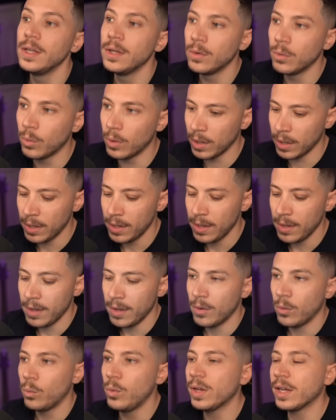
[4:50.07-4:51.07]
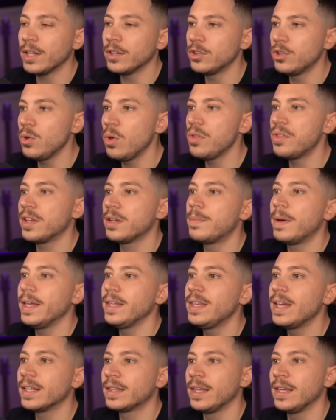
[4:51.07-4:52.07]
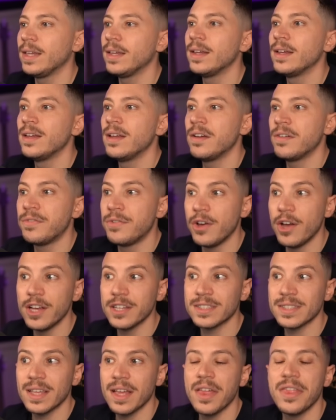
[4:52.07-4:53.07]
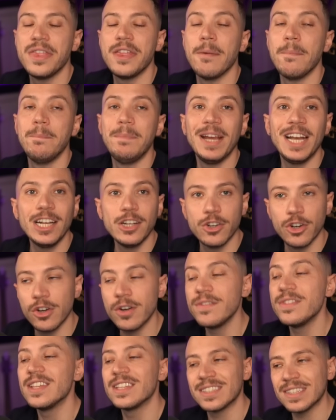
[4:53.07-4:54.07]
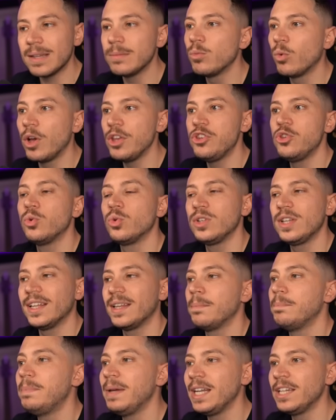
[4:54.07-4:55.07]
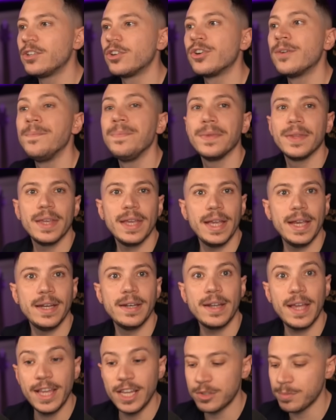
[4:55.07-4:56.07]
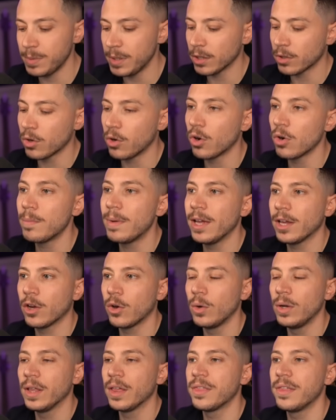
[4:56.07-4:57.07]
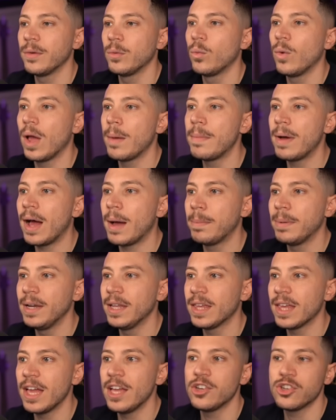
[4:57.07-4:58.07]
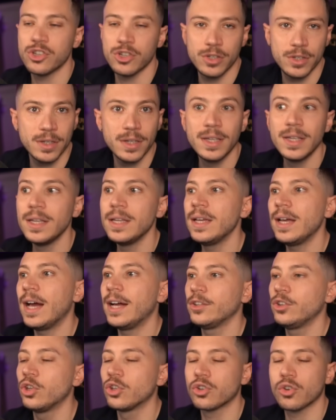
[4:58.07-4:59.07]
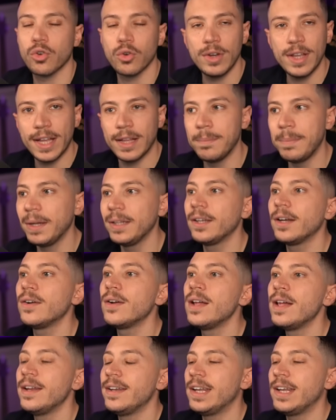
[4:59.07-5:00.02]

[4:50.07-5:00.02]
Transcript: Well, we can do that by getting first the builder in the same way you would get a builder in ASP.NET Core by calling the web application .create builder.